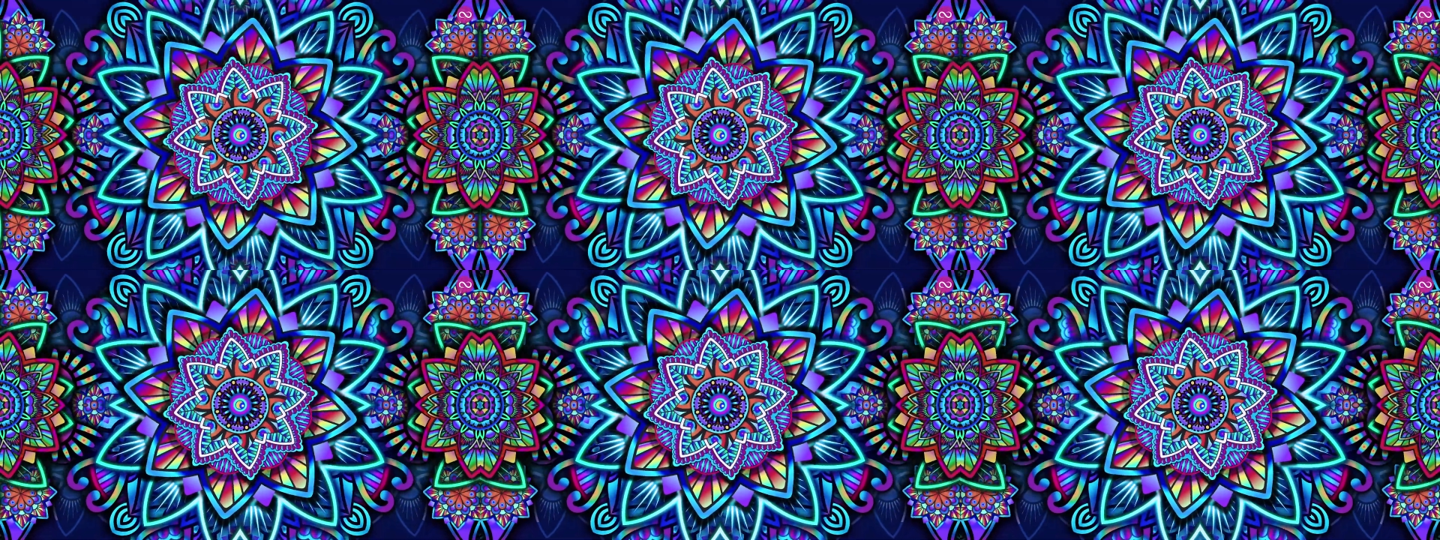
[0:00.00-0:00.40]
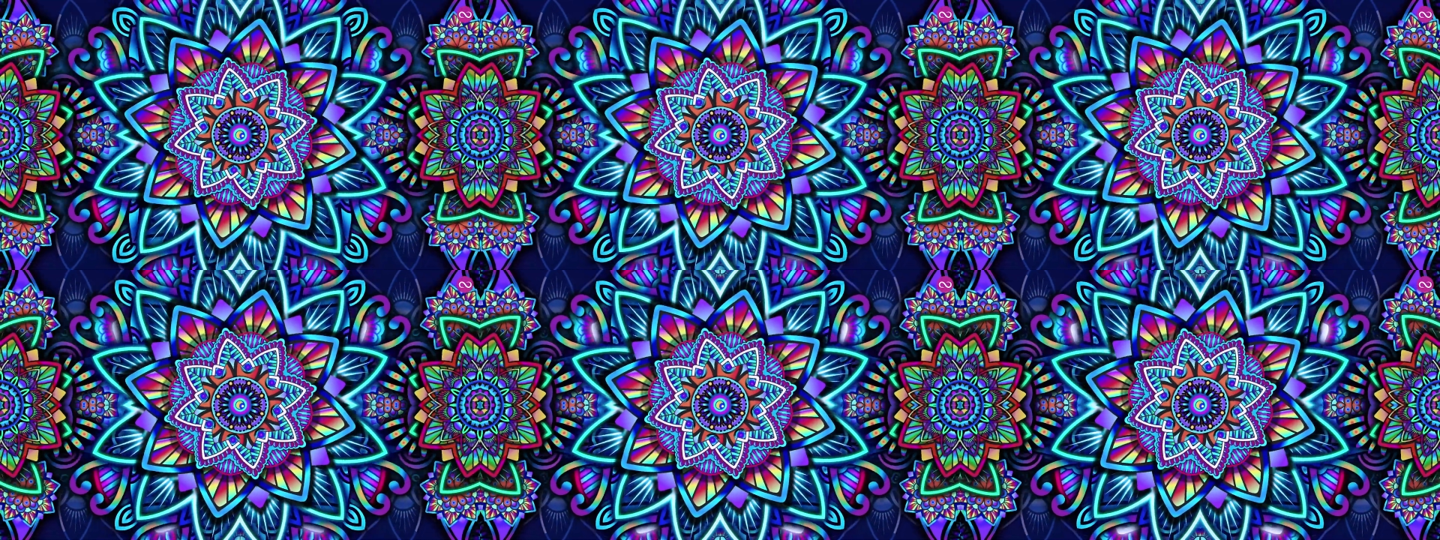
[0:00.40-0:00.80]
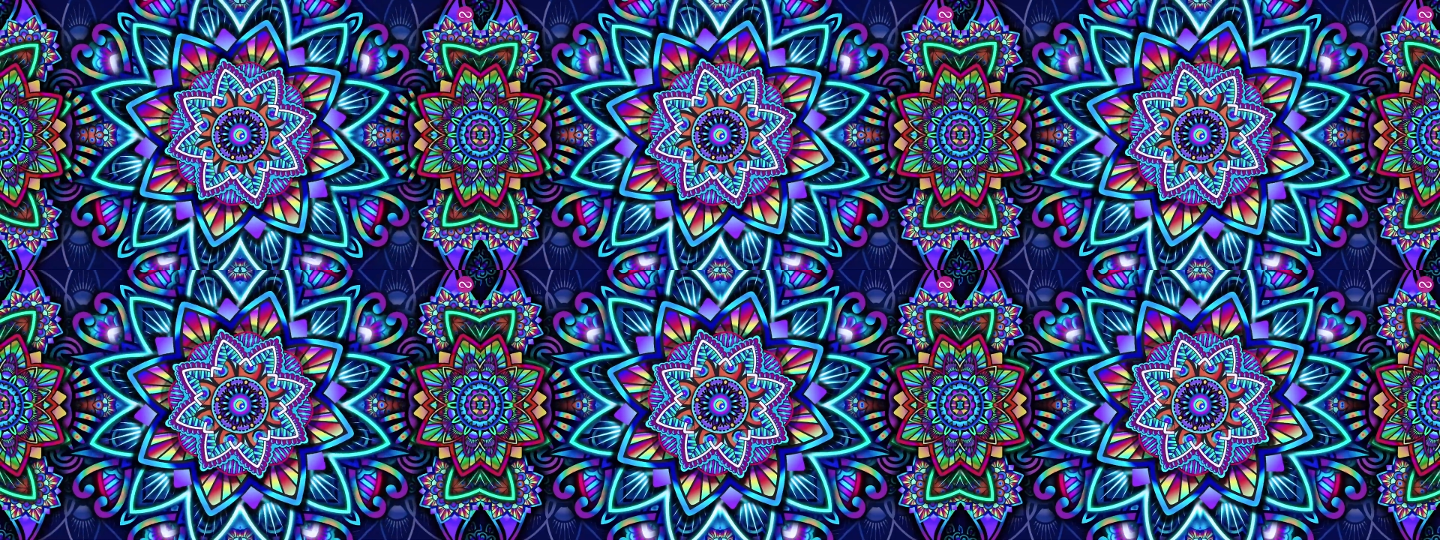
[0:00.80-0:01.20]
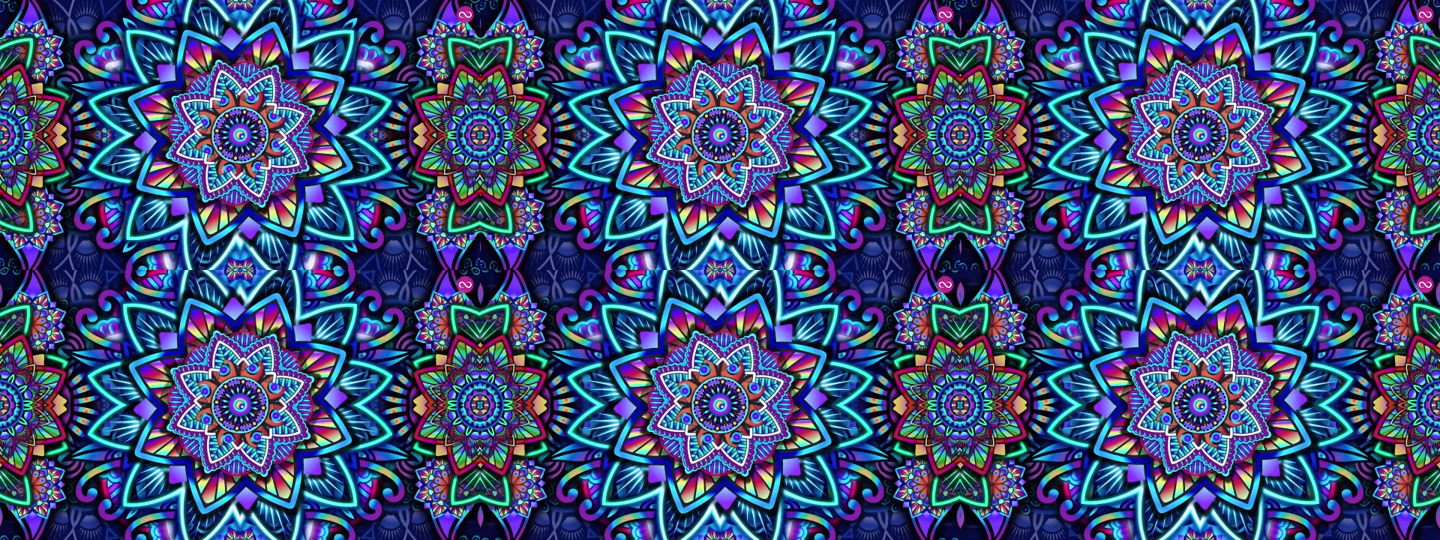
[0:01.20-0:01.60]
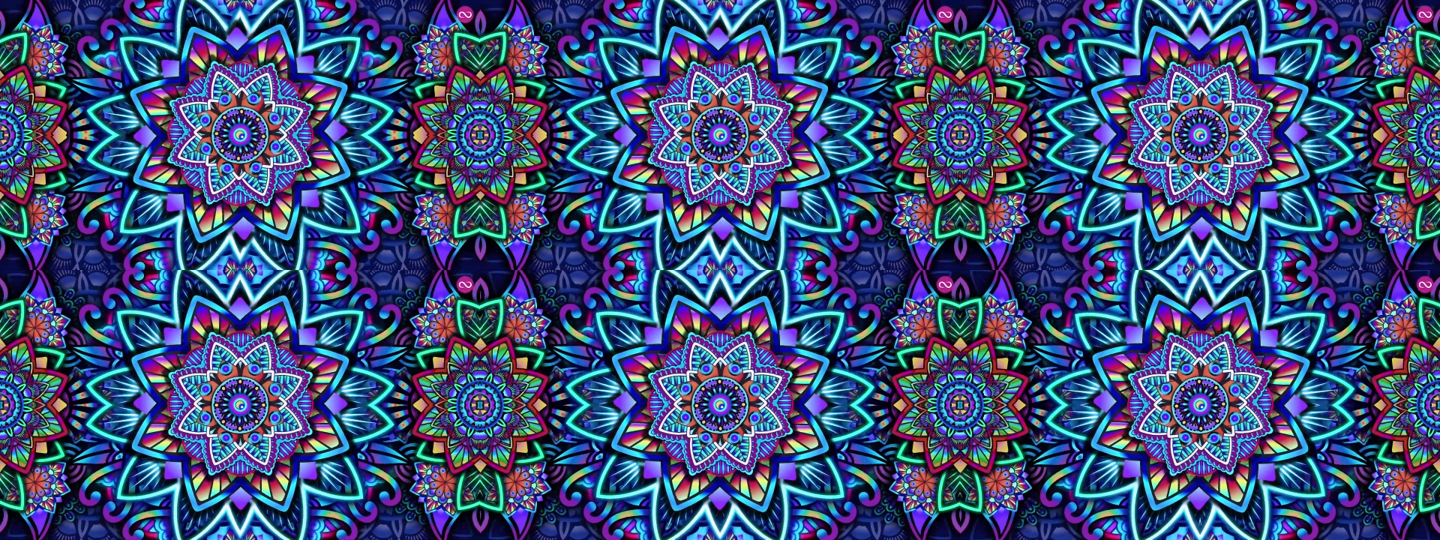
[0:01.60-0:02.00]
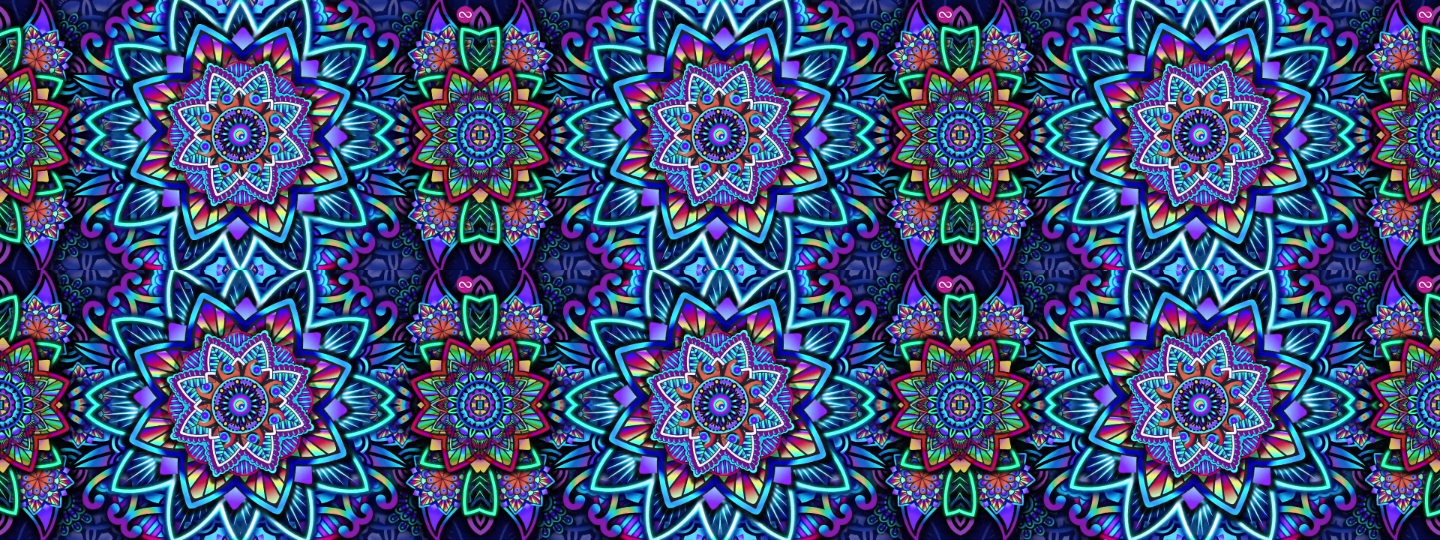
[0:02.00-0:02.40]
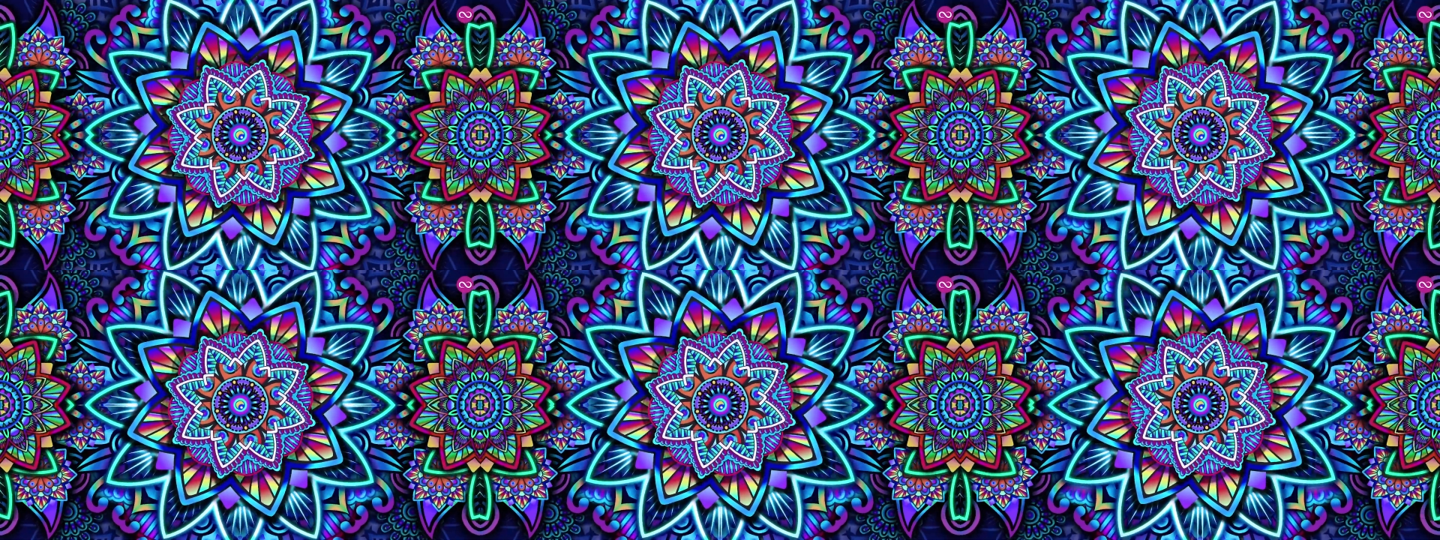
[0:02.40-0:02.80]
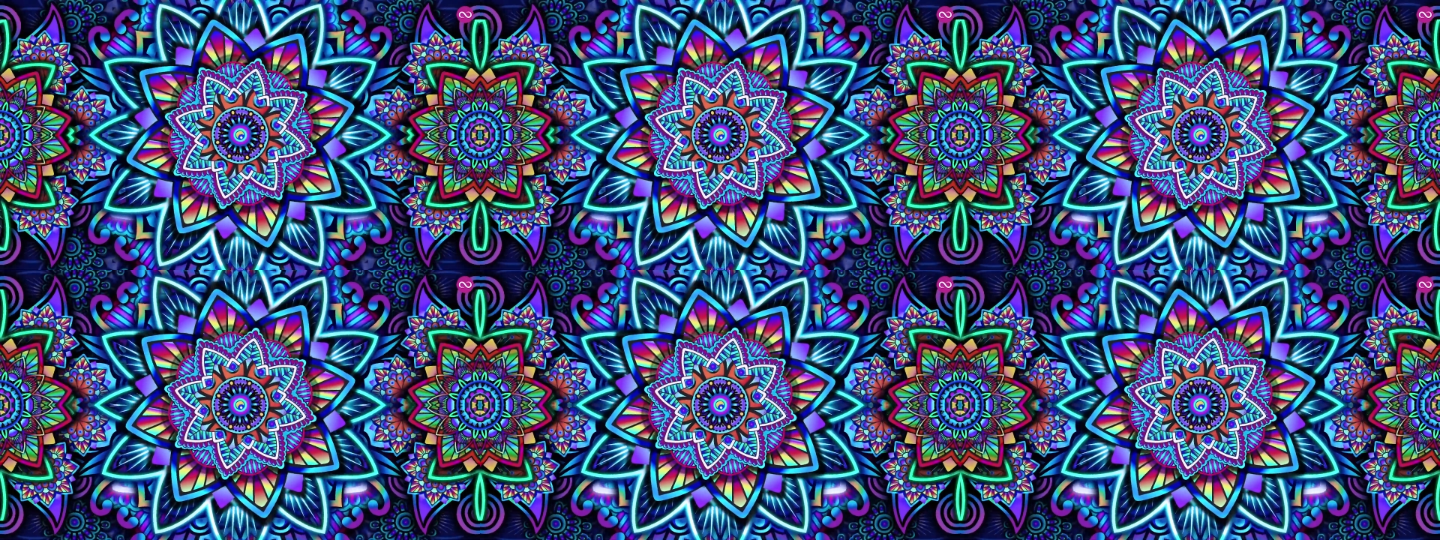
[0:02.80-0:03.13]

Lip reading: Nobody's mouth can be seen.